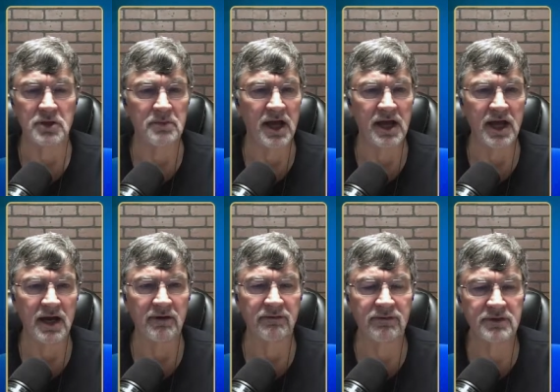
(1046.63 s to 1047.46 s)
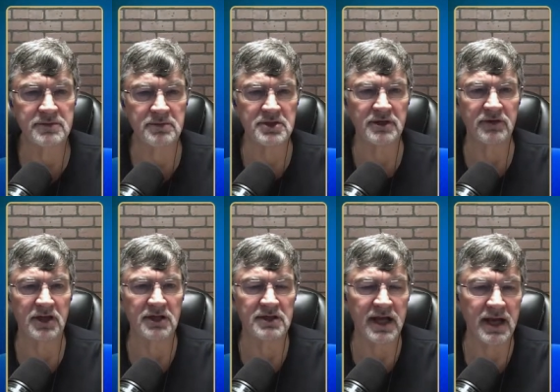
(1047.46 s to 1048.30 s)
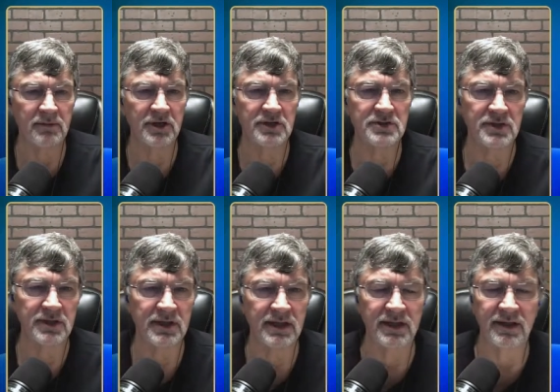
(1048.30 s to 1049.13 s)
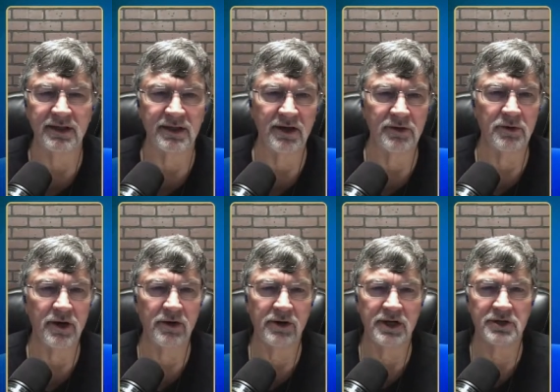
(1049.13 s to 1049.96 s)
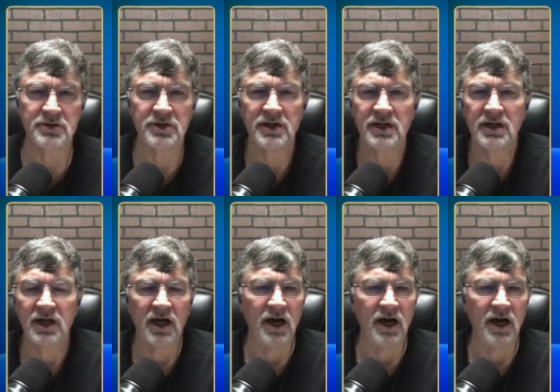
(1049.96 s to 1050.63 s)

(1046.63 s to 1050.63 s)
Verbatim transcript: You may have specific contaminants in other areas